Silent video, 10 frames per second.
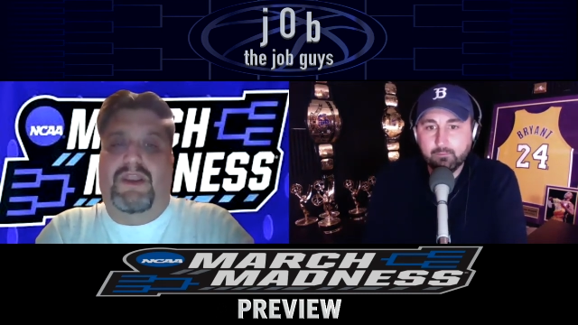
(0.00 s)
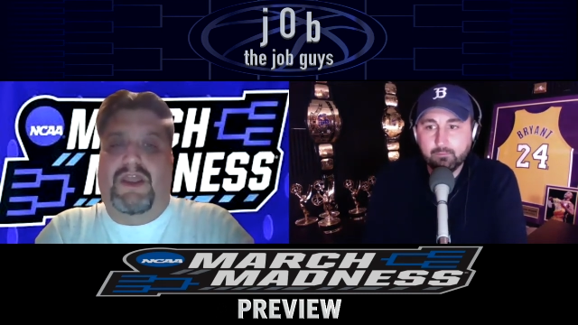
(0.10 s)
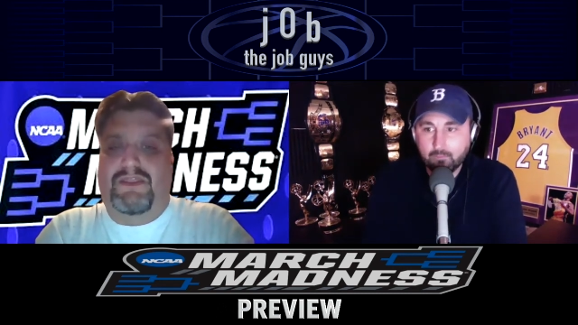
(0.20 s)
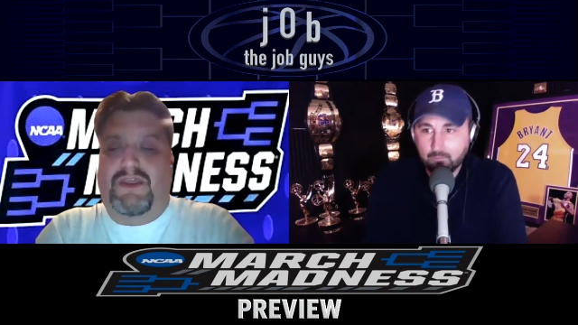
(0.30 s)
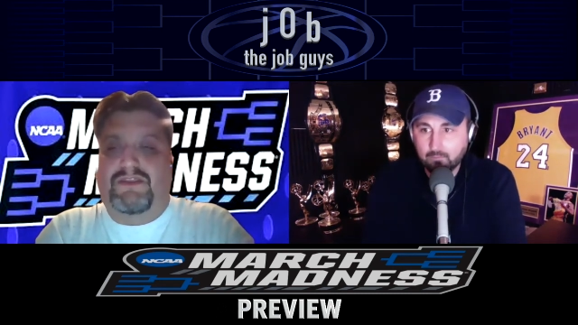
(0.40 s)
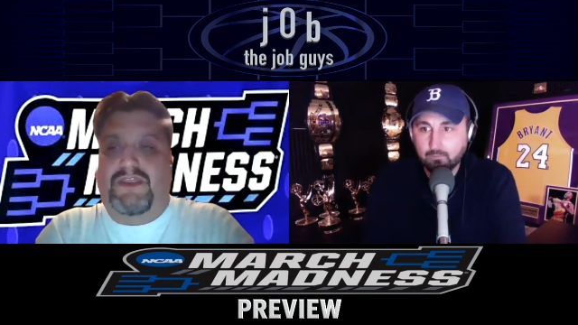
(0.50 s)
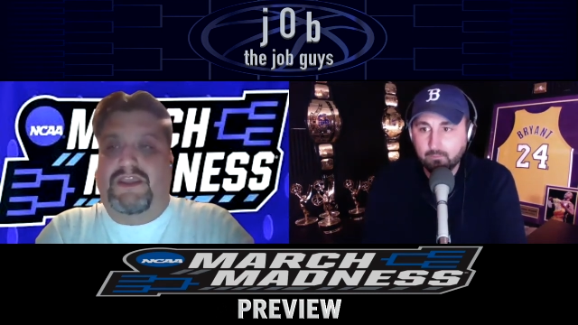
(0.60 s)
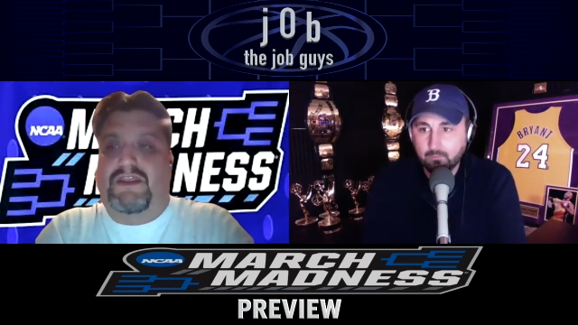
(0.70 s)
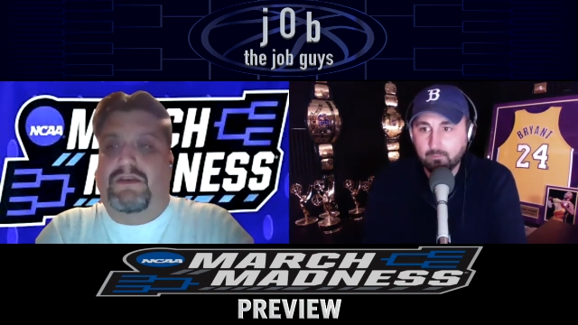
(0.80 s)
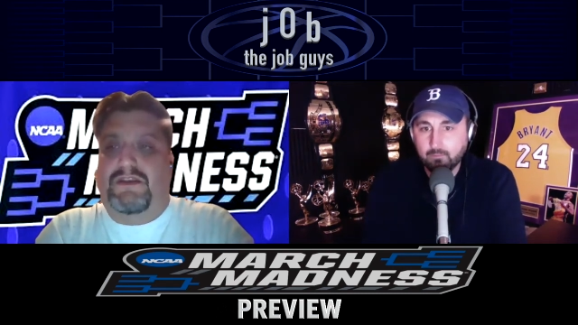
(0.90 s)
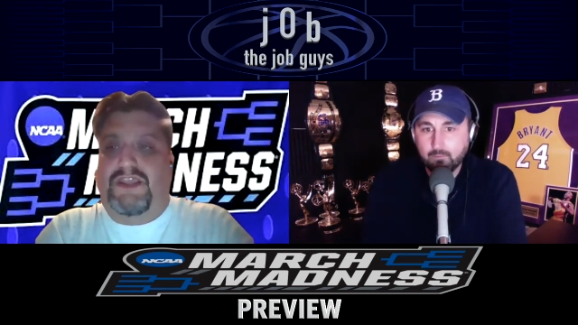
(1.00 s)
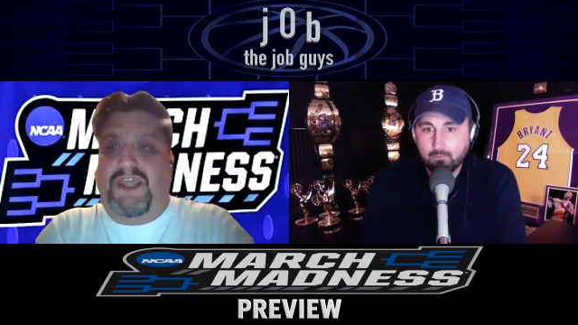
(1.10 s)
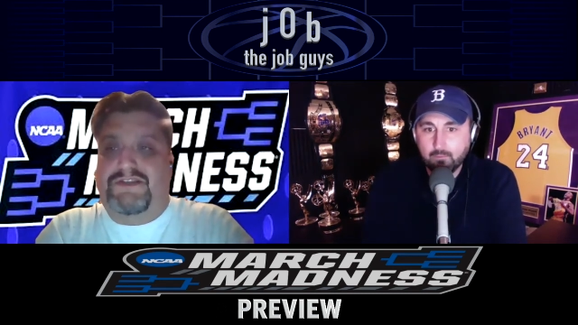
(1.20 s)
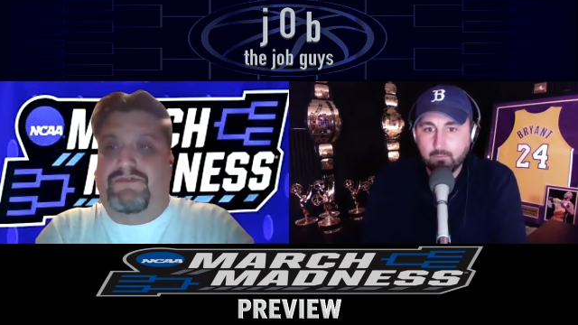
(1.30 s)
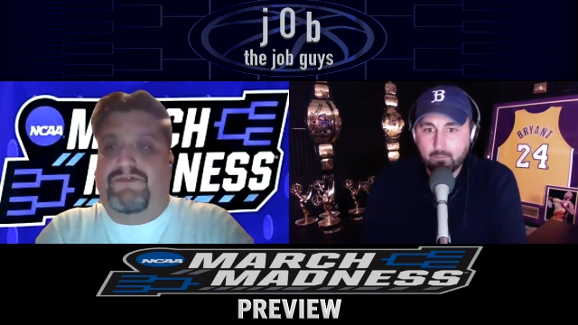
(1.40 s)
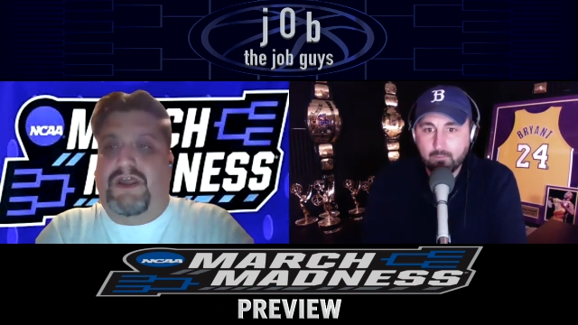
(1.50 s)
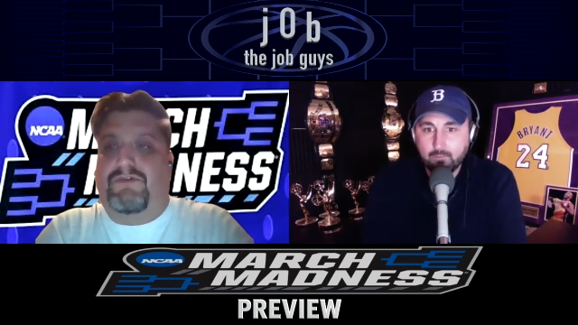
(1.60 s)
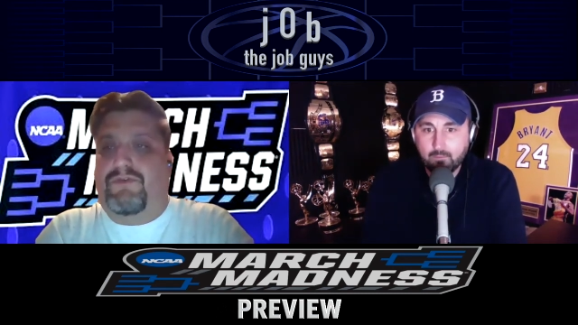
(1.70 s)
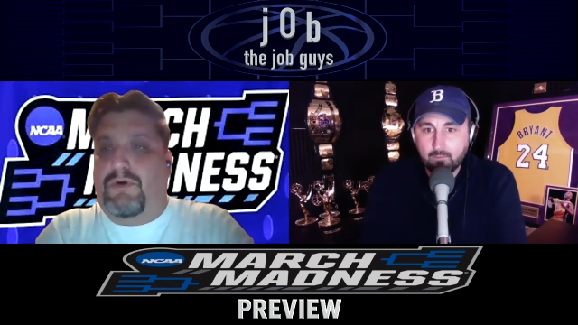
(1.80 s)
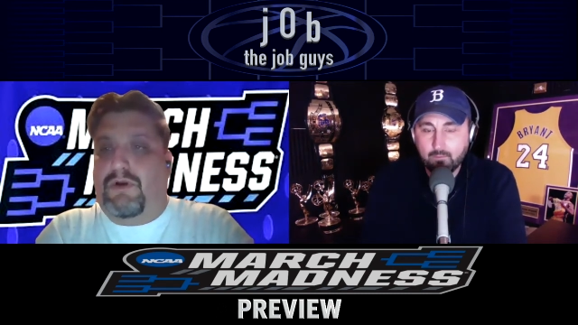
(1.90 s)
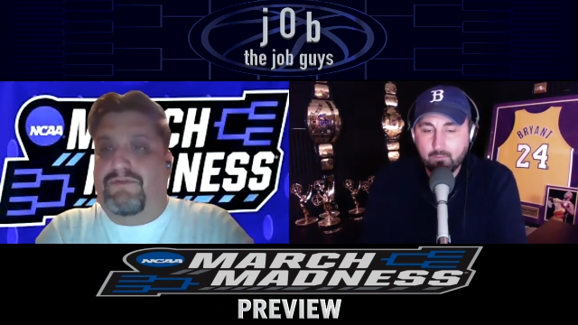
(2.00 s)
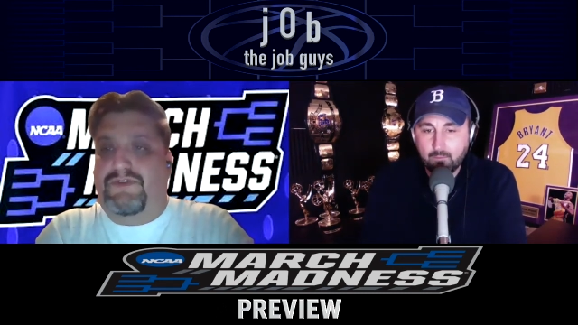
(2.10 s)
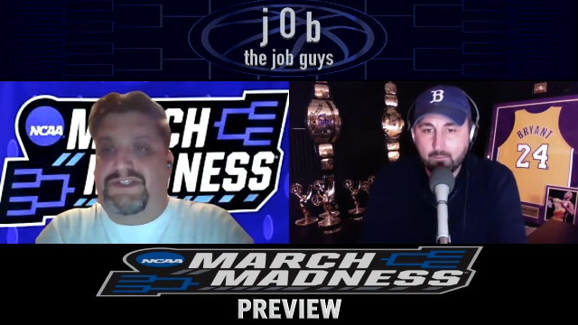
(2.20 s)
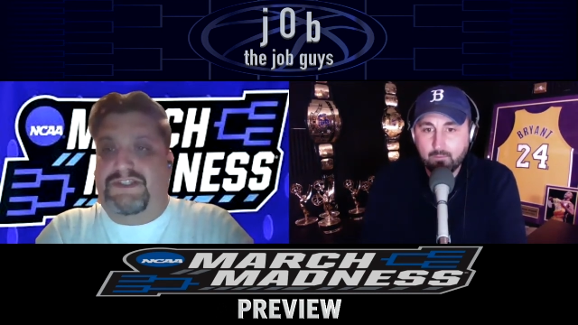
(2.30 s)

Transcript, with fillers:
Speaker 1: and I think they can get to the Final 4 if it's the